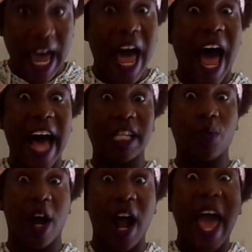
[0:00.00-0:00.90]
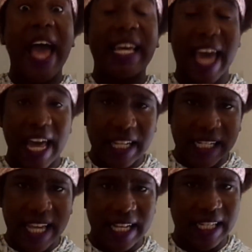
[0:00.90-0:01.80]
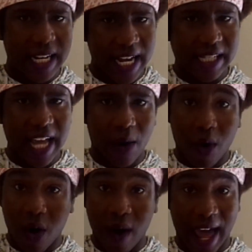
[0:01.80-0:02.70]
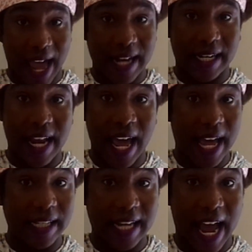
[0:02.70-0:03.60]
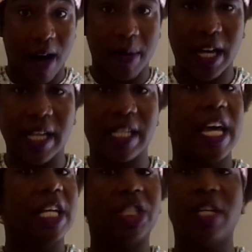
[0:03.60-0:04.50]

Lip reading: I swear, Caitlin Stacey needs that role hands down because she